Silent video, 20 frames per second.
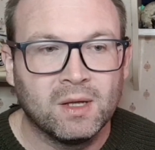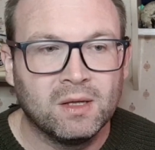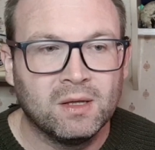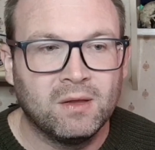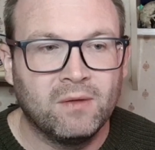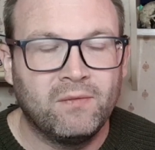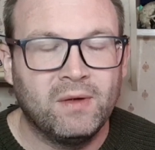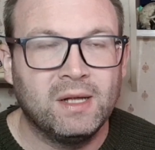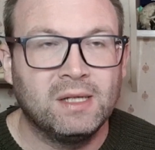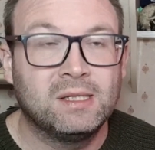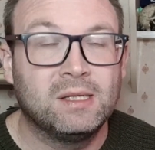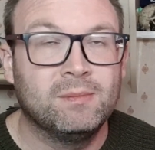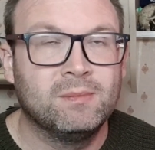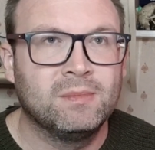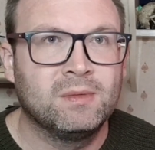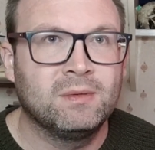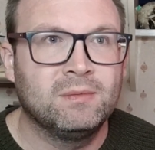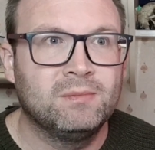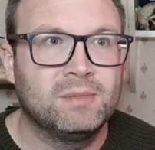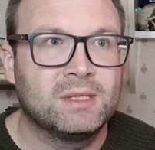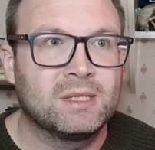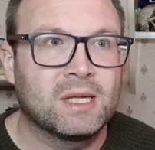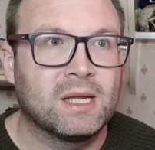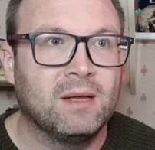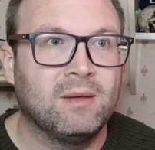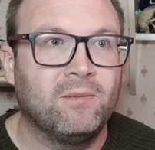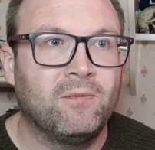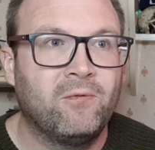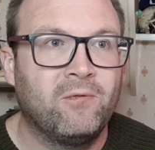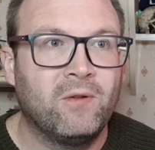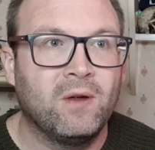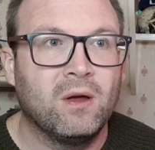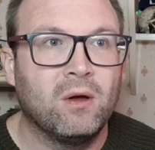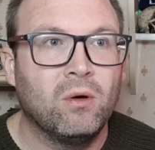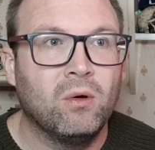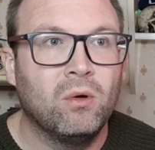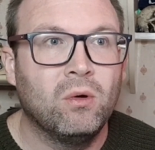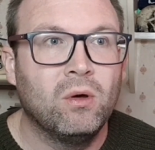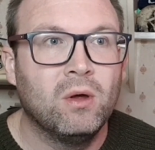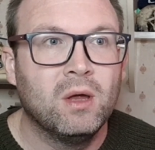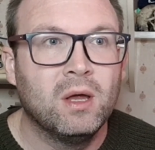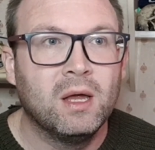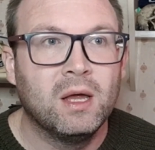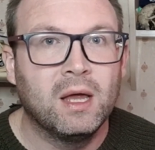The victims can feel